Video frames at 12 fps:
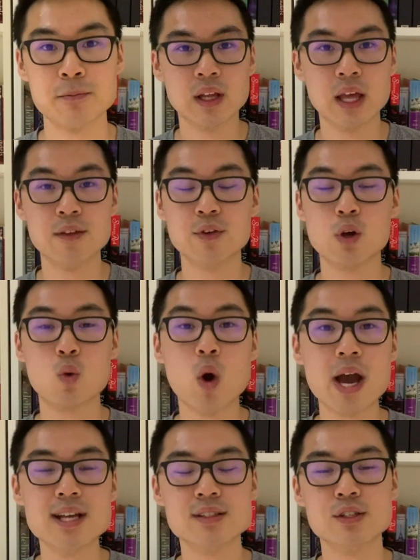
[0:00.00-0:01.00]
It
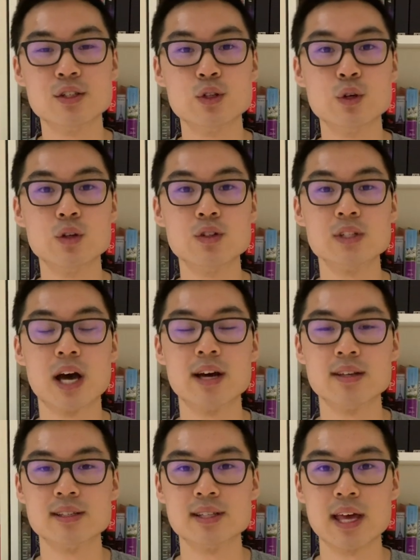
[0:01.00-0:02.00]
requires the student to
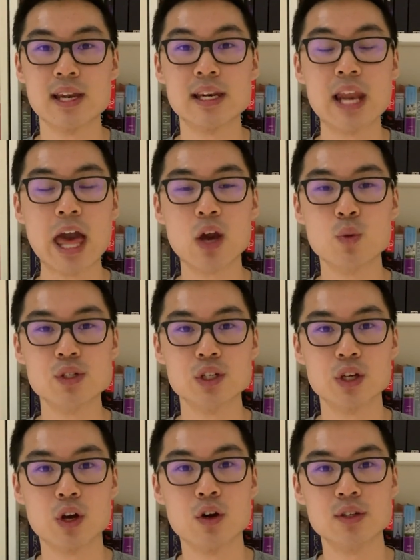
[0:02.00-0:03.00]
understand language and
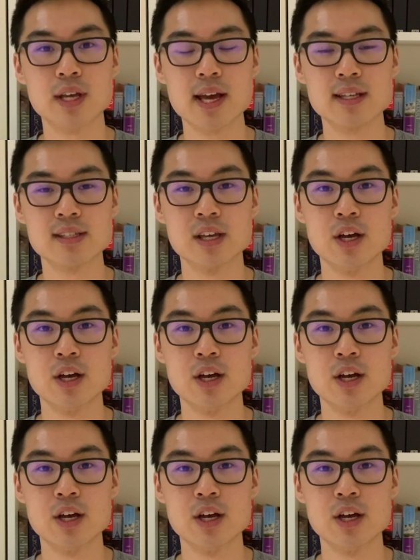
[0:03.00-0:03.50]
context